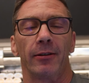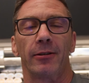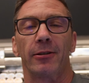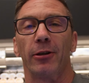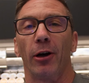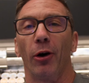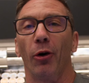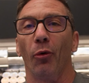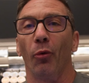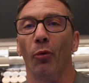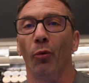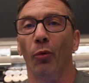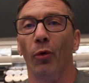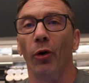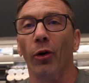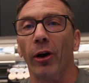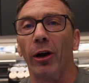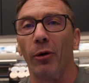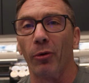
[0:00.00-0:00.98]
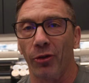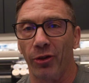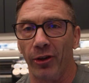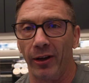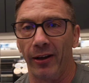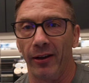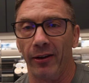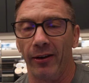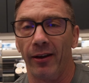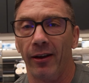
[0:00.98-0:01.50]
So really
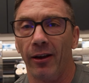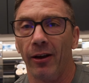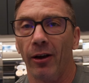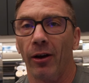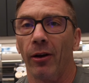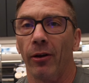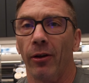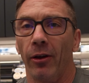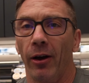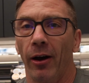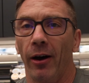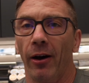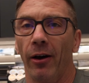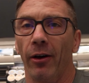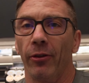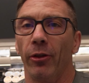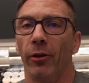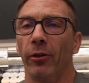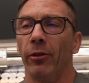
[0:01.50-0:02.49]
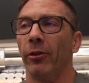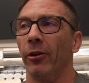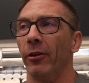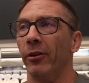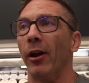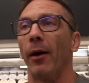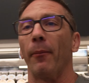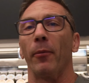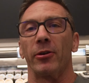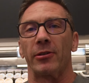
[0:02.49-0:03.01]
within the
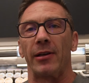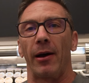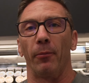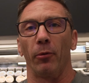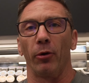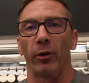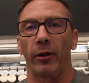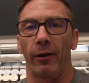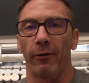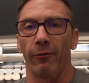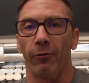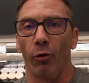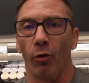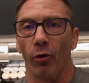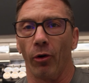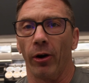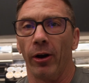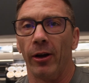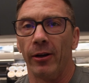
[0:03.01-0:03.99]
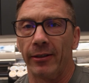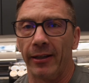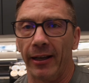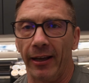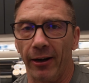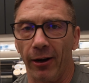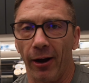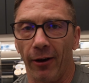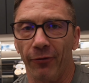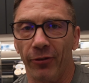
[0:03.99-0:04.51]
numbers I'm looking for to
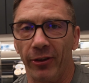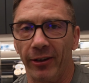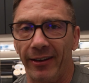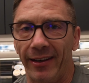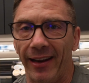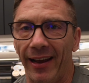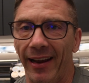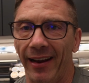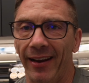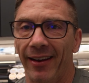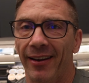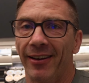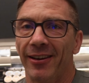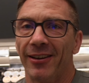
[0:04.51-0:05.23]
end off the day.